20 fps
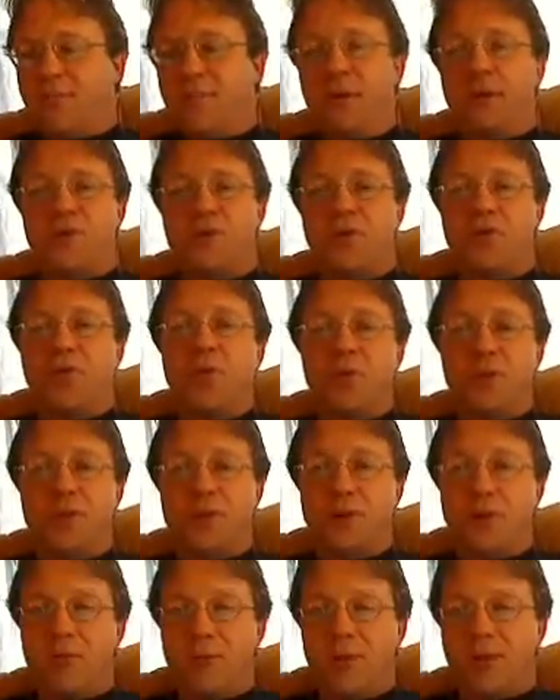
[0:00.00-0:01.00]
Make sure you know
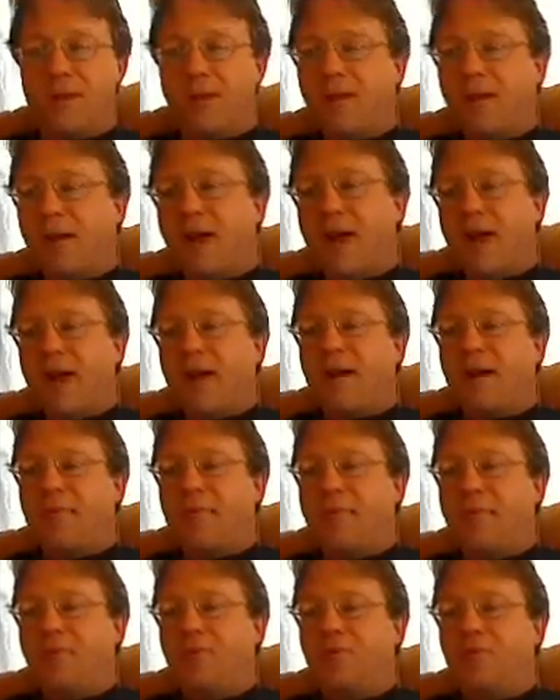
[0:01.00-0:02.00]
what they all mean. A
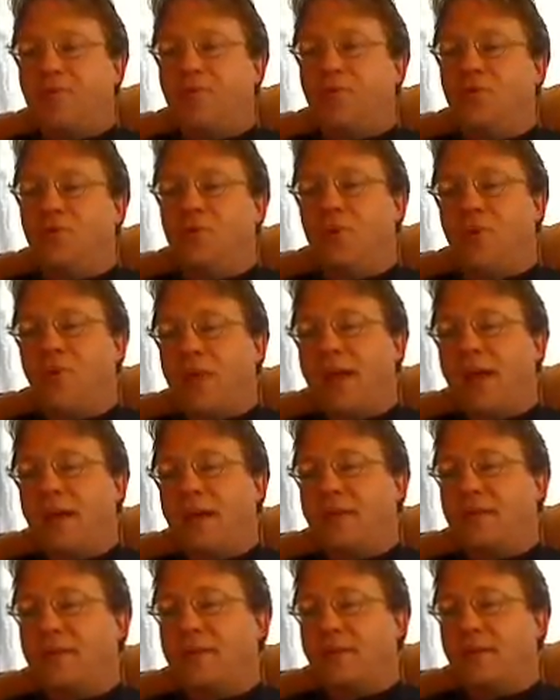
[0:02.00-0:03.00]
means to or
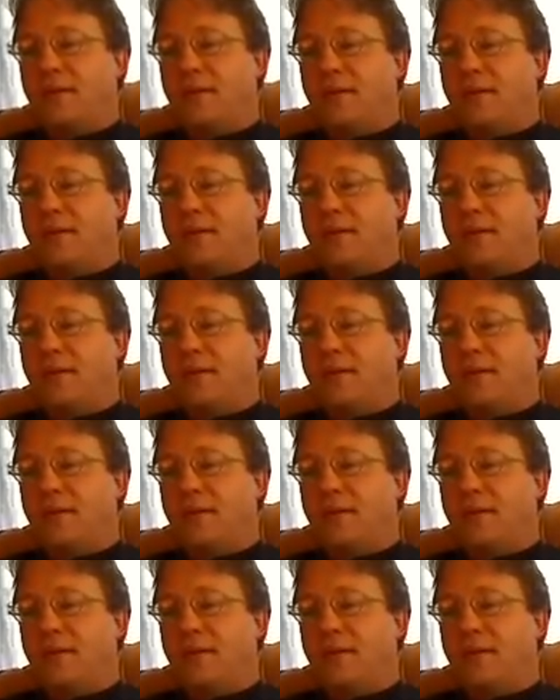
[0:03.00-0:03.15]
at.